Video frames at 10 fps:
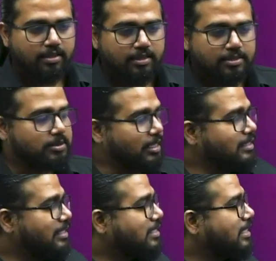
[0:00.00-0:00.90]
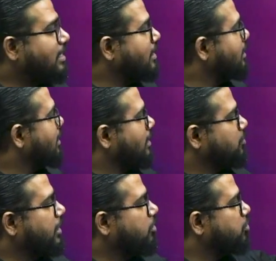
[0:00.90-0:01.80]
So consistently, there has
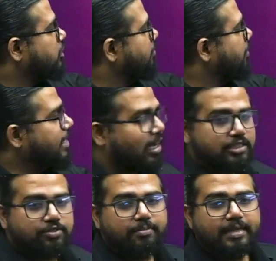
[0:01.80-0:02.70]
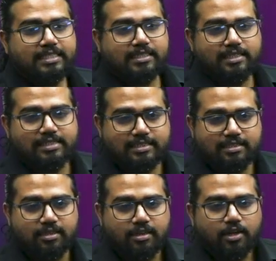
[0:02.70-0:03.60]
been question being asked from external sector.
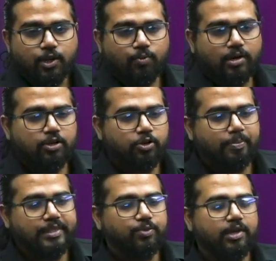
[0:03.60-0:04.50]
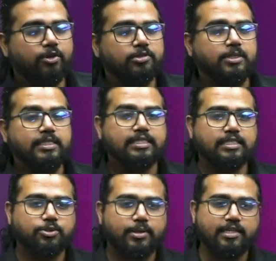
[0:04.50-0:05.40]
What are topics we are going to discuss
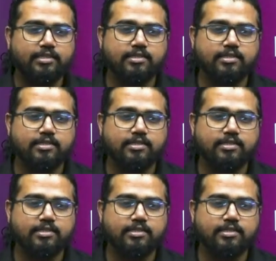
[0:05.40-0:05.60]
today?